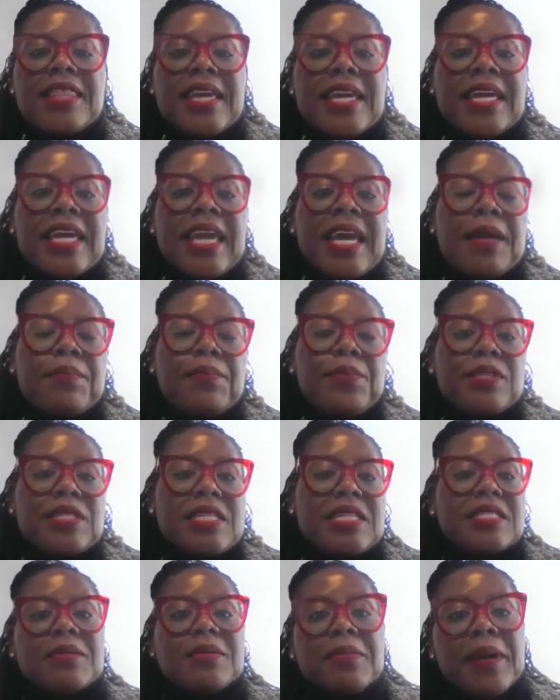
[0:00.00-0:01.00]
They can
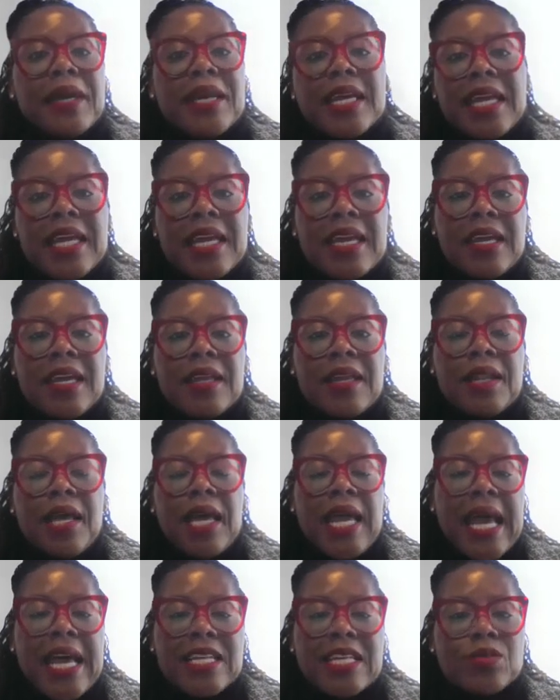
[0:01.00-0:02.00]
participate
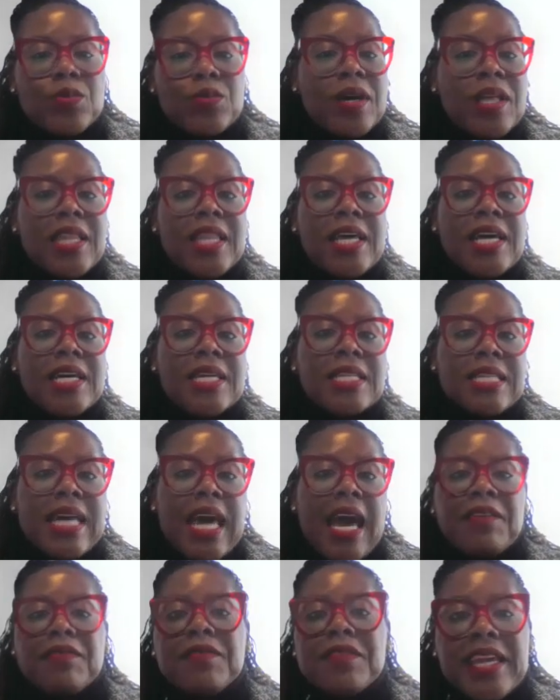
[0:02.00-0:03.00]
in, as well
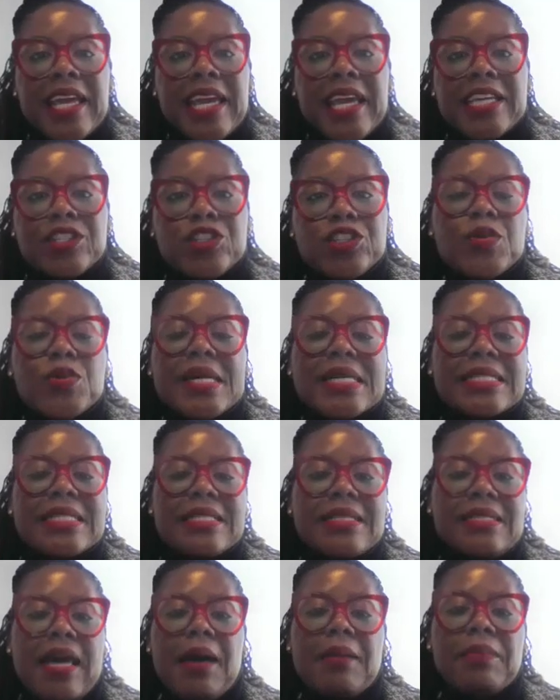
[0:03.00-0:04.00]
as advocate to
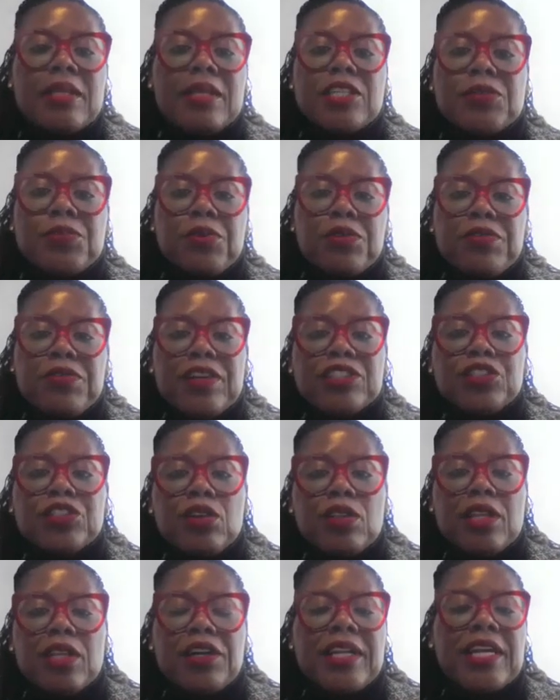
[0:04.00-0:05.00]
establish
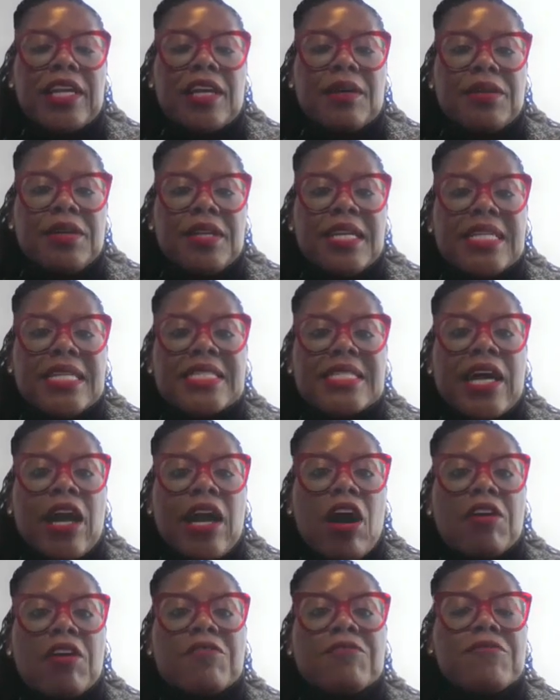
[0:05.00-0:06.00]
professional learning communities
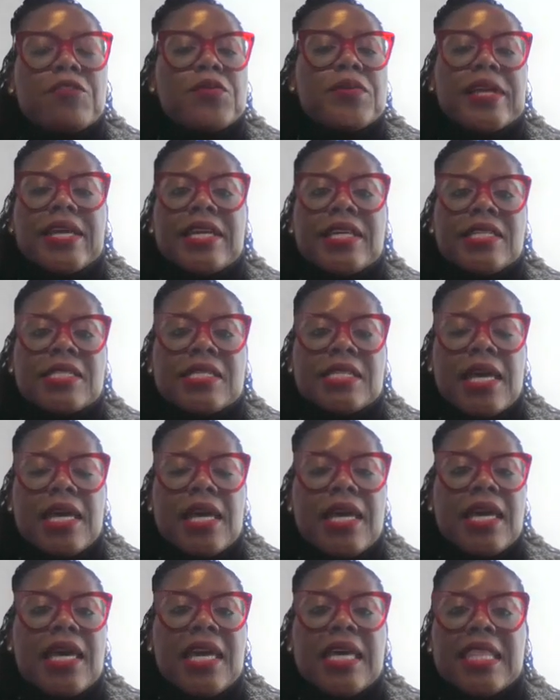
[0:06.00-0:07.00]
that are focused
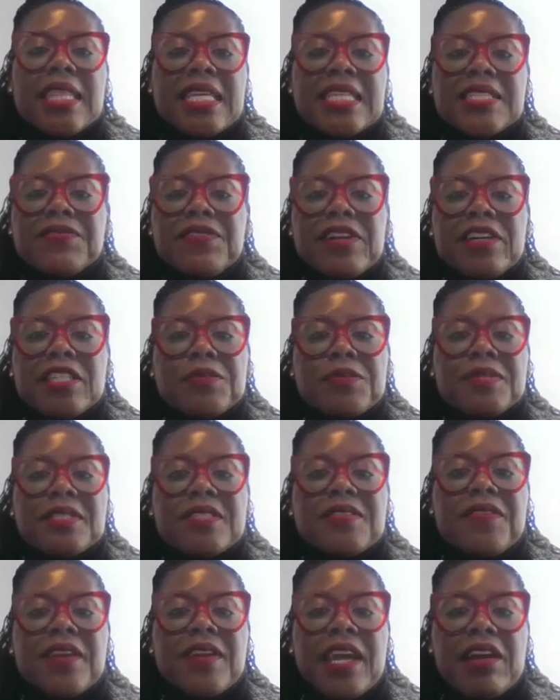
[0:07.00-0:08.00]
in these very
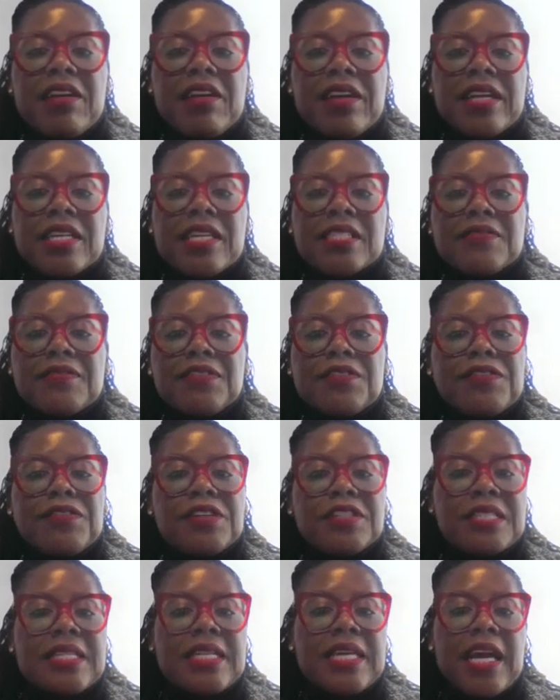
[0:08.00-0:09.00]
specific areas of
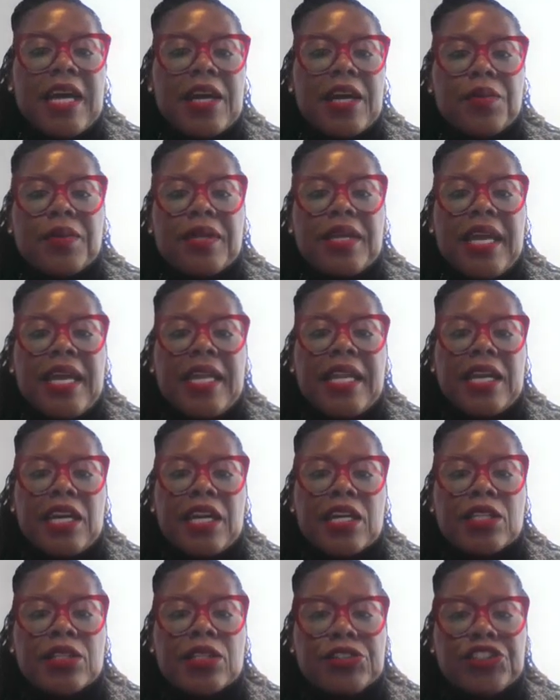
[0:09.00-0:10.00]
diversity, equity, and
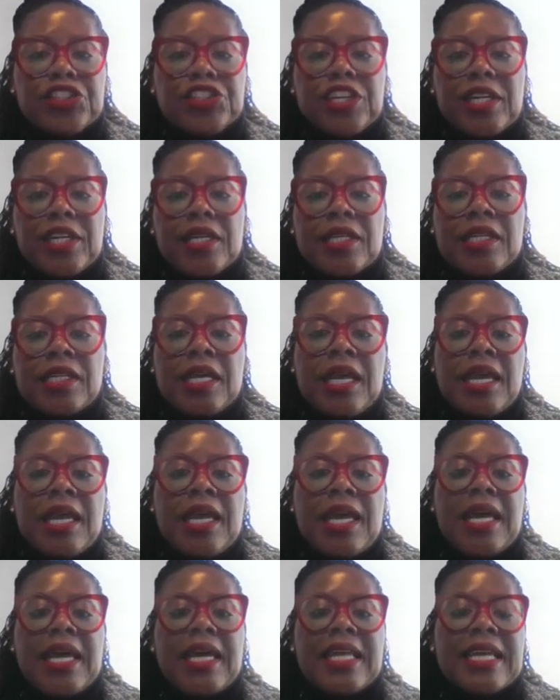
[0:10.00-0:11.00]
inclusion.
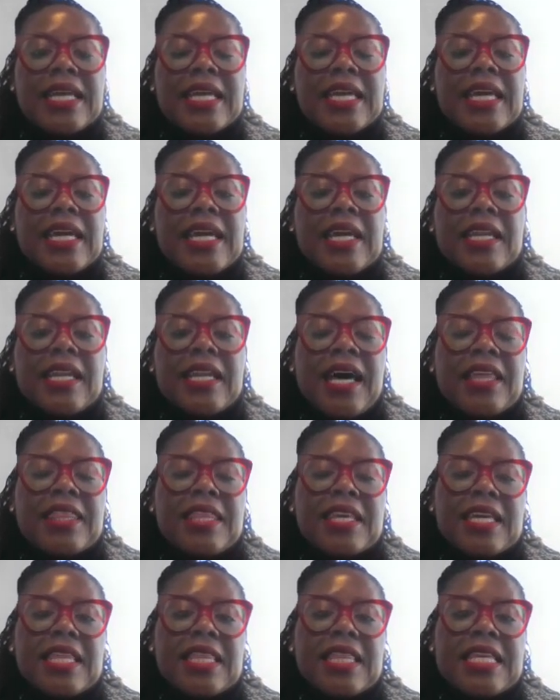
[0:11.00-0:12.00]
And again, I
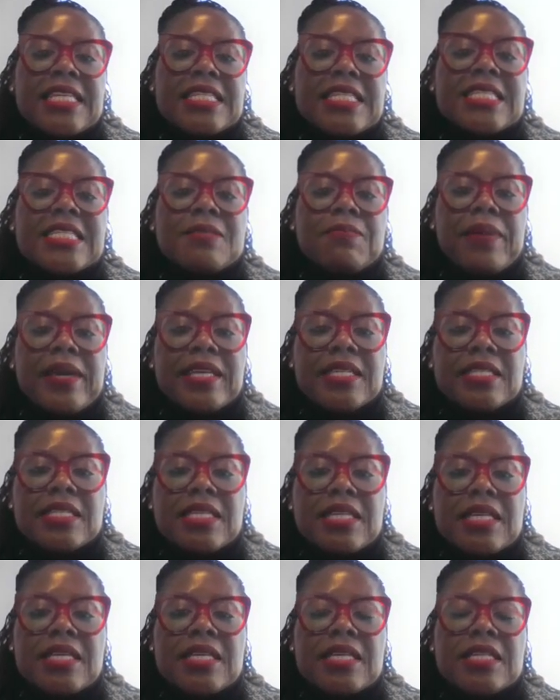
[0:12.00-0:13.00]
think these
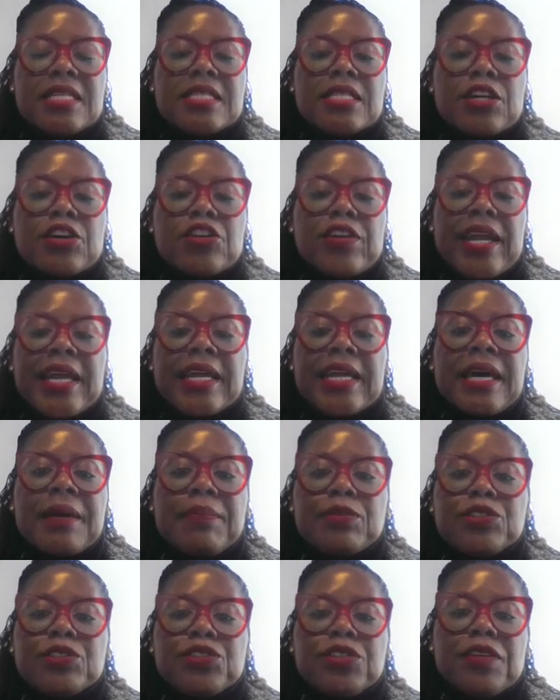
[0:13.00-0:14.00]
spaces create an
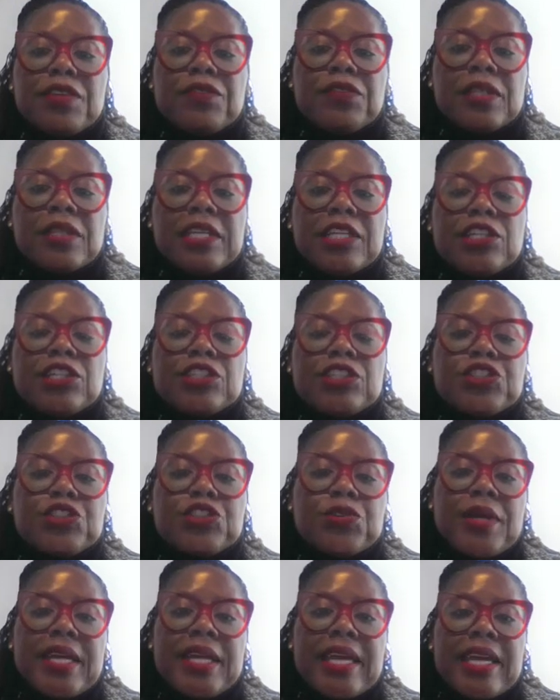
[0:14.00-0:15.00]
opportunity for
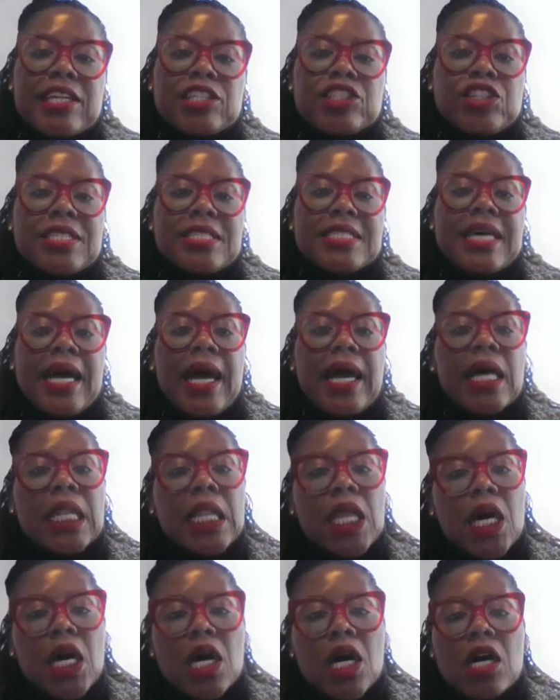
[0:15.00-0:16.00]
leaders to engage in
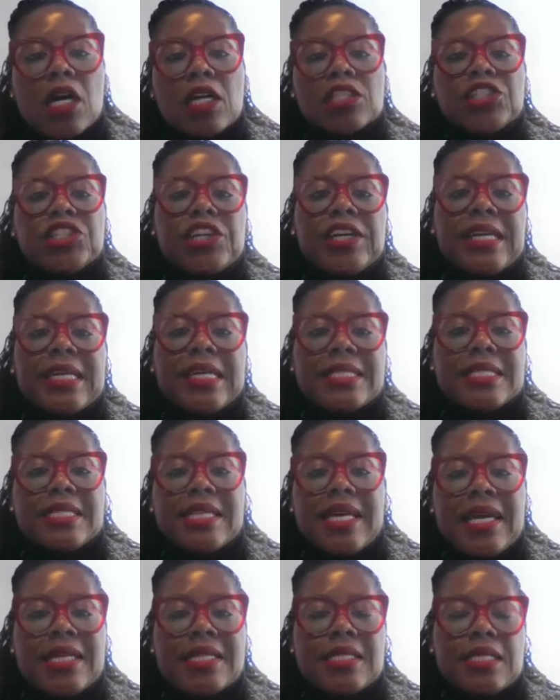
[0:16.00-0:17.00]
dialogue, share
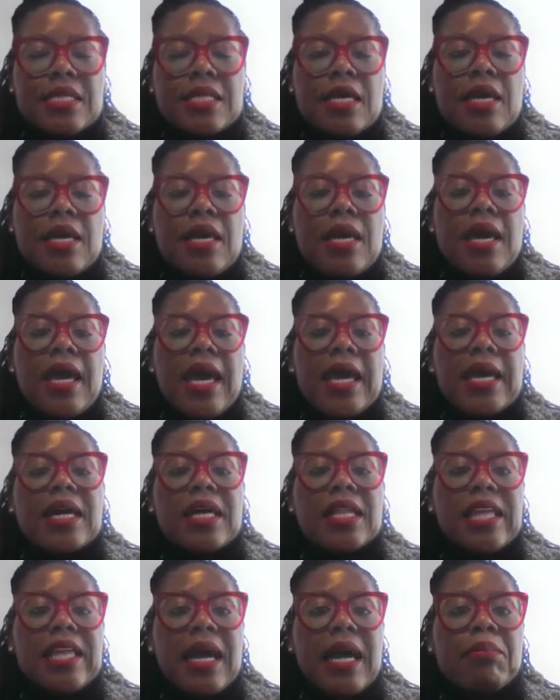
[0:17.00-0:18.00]
insights,
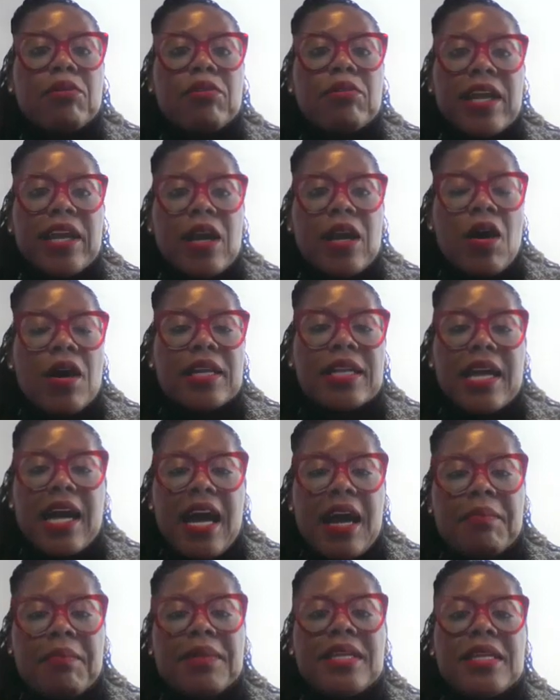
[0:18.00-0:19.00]
and collaborate on
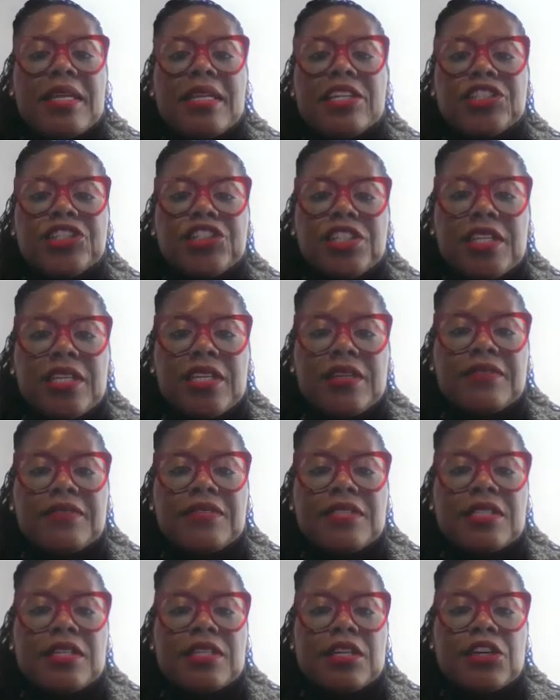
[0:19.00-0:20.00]
common
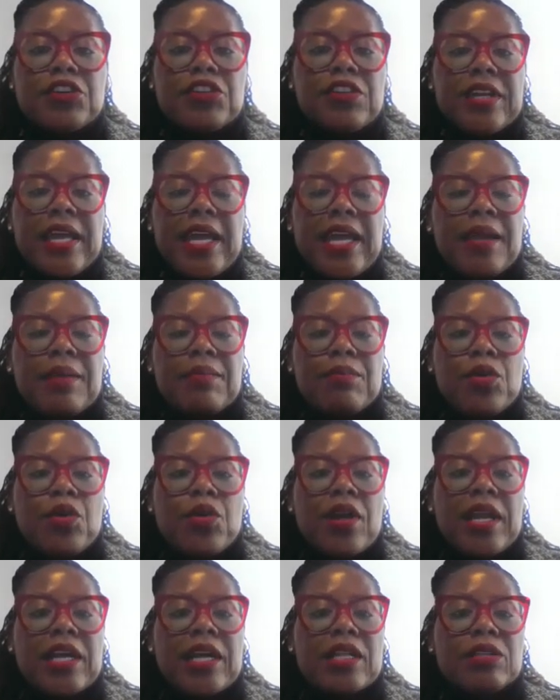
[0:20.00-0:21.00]
initiatives to create
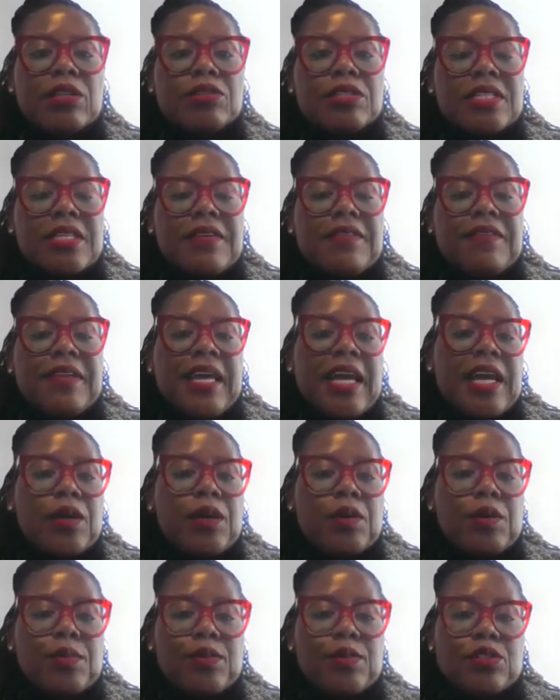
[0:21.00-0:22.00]
more inclusive and
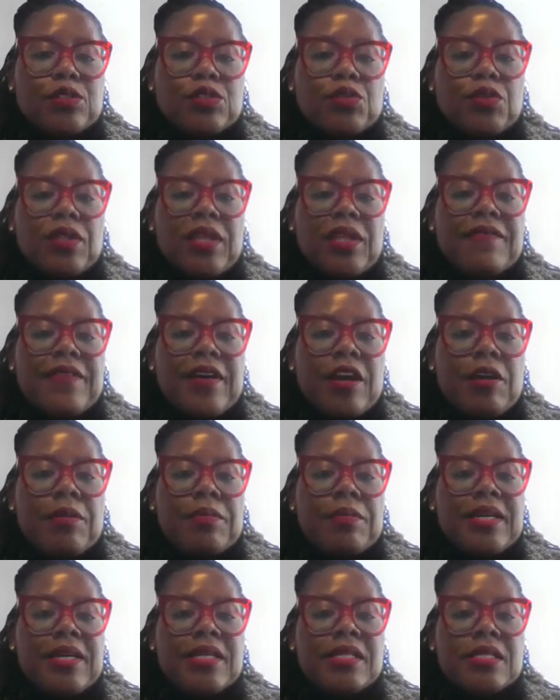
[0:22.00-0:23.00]
equitable school
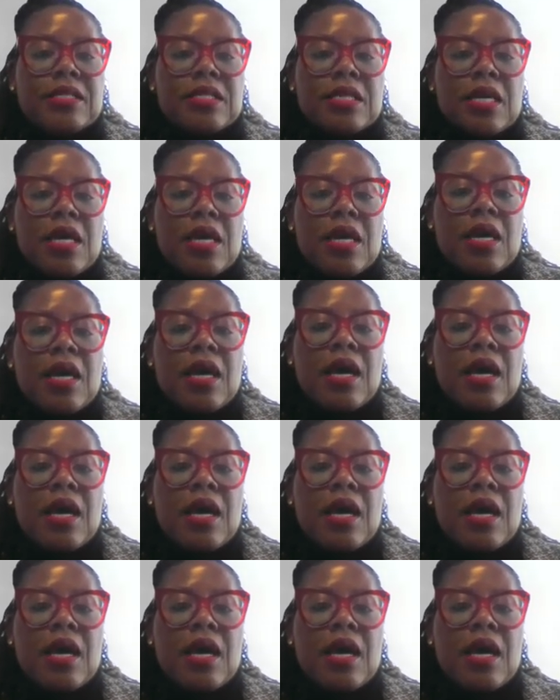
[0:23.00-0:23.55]
environments.